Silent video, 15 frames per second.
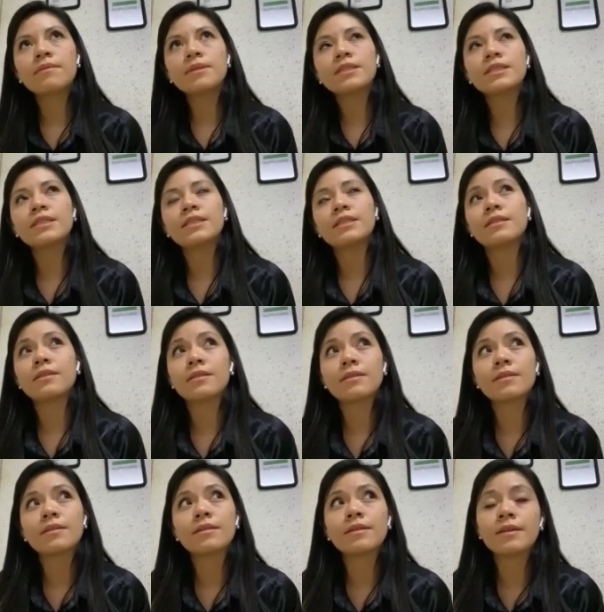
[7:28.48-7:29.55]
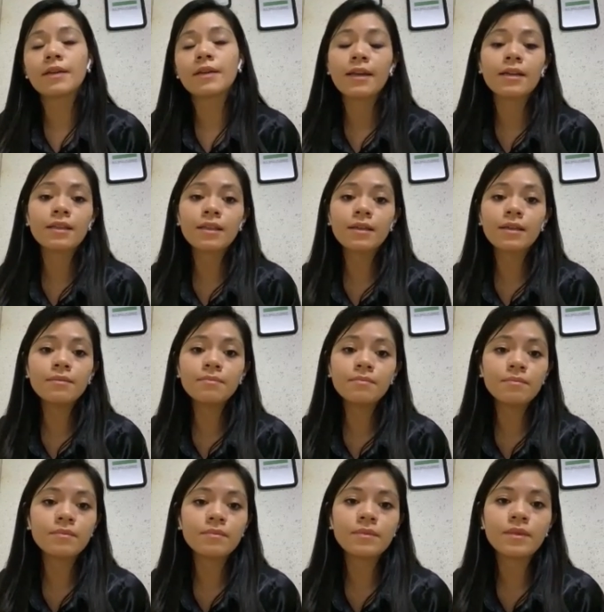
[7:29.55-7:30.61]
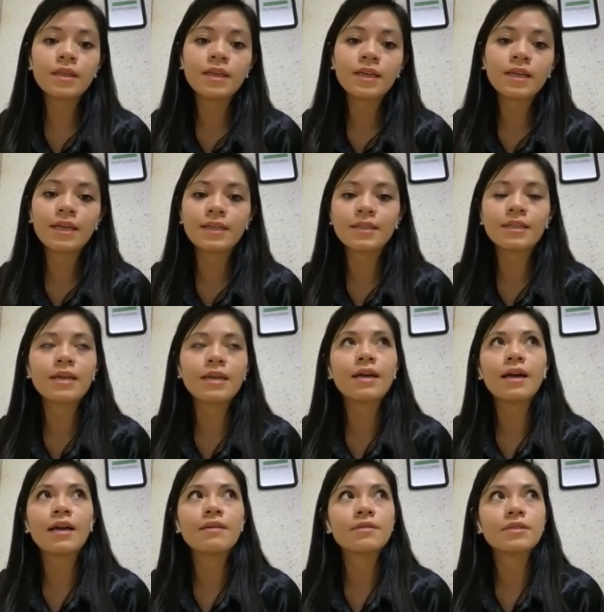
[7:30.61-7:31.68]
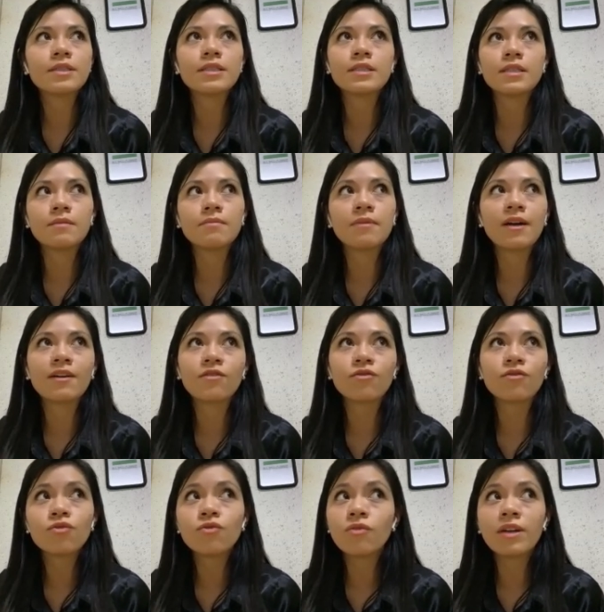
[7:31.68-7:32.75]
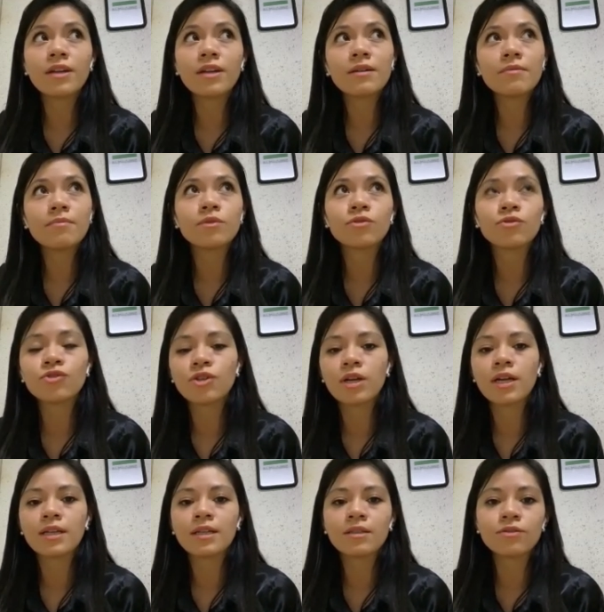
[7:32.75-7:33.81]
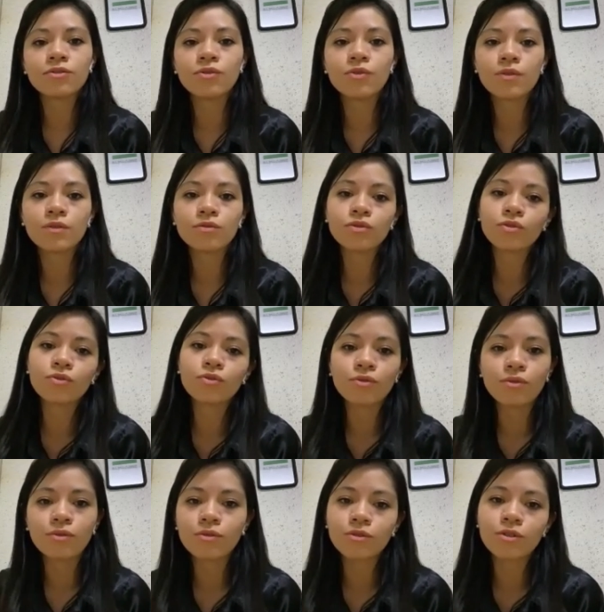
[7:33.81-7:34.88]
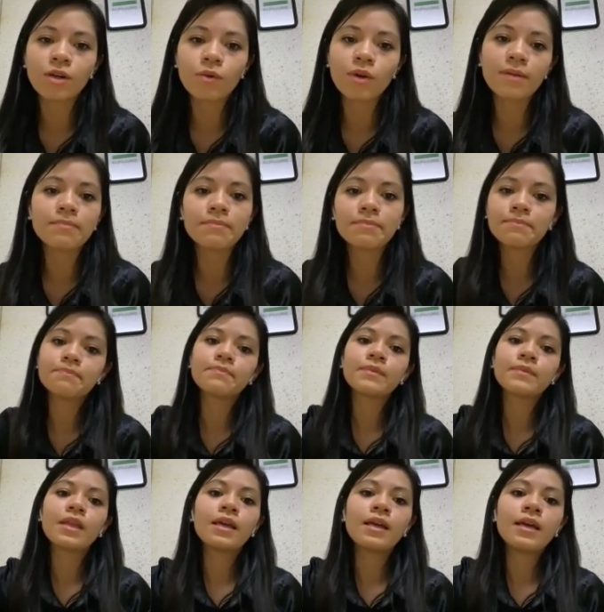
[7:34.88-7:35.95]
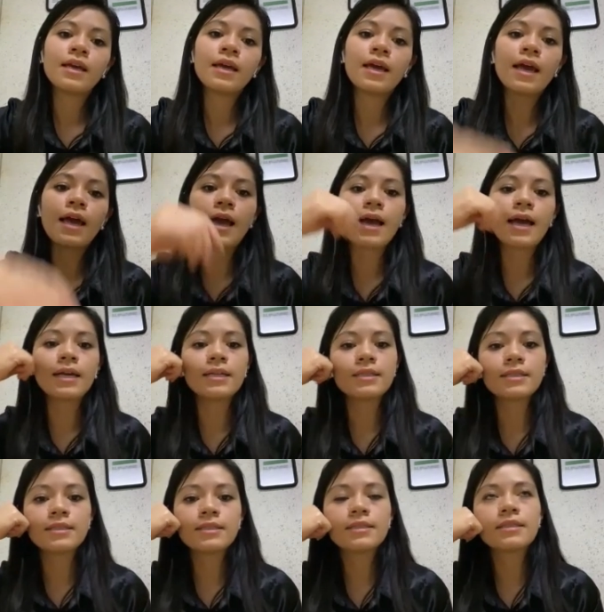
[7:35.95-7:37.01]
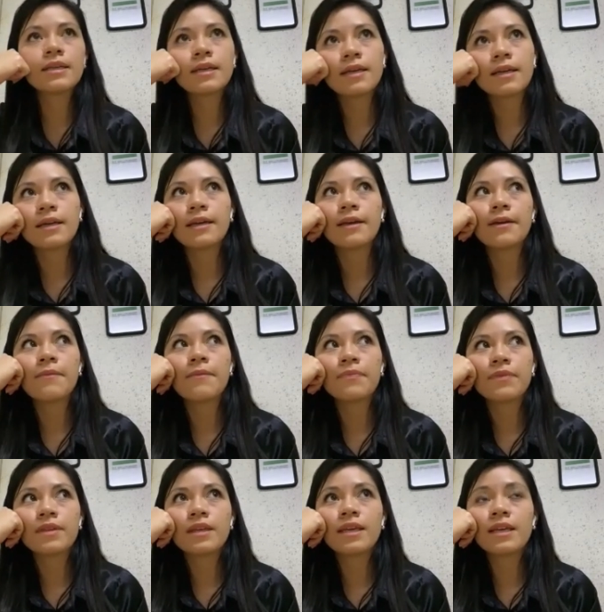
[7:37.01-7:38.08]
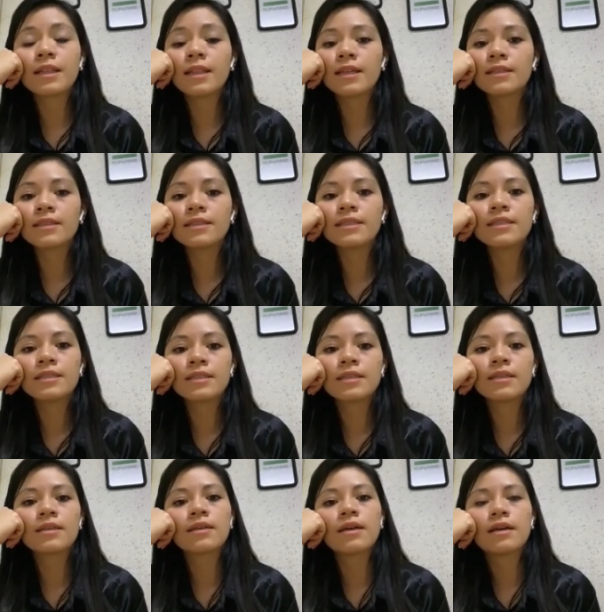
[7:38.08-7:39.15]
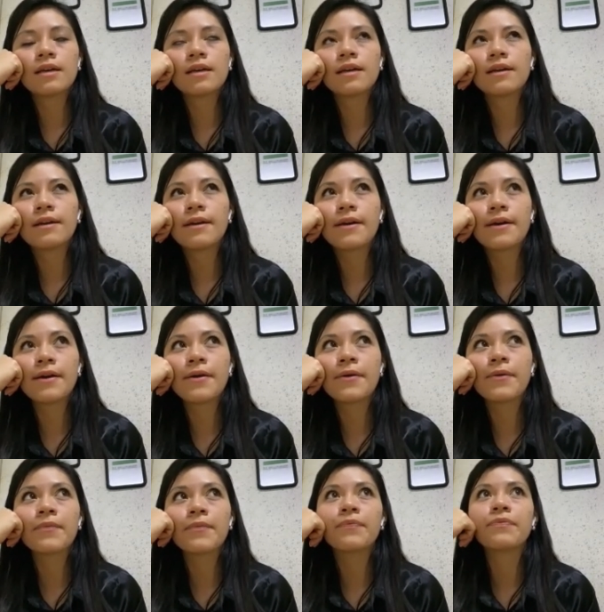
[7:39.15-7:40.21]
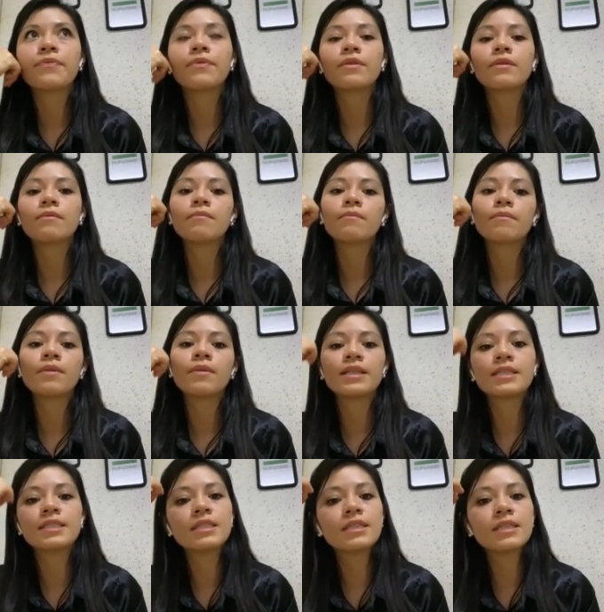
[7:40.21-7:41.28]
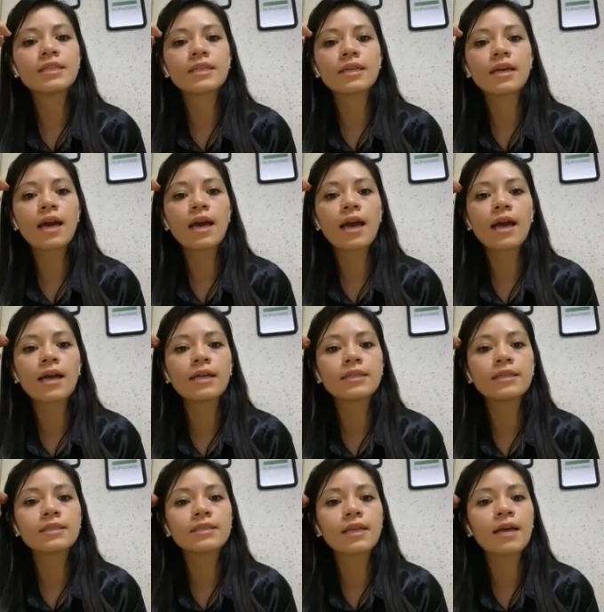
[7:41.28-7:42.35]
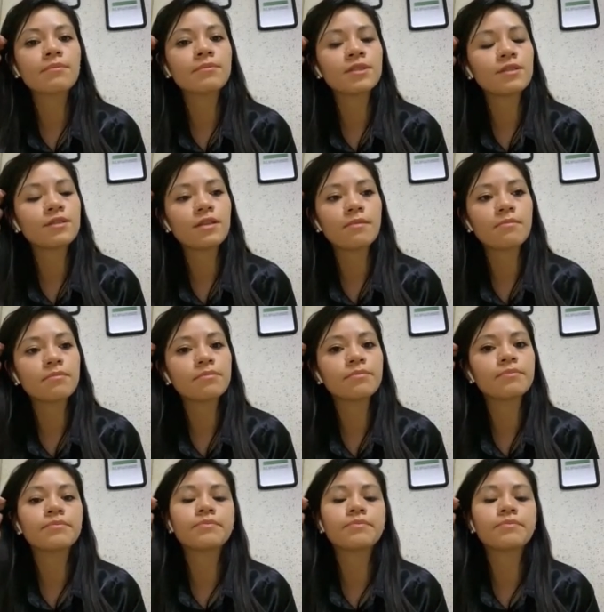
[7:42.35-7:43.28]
visited Canada, -huh. In Canada, I visited Vancouver, Montreal, Toronto, Ottawa. Oh, and mm. eh, England, um, Belgium, and Amsterdam.